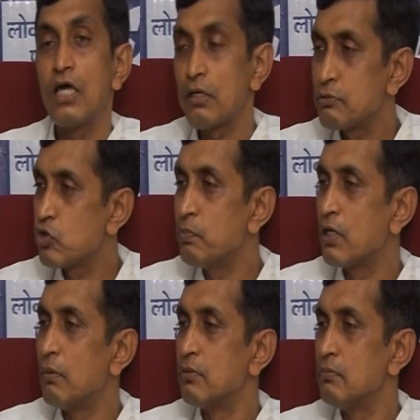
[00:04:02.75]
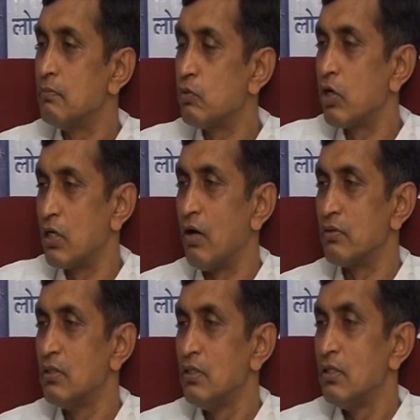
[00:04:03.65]
corruption should become brought
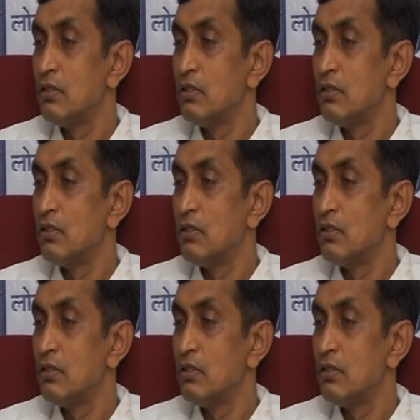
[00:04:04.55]
down.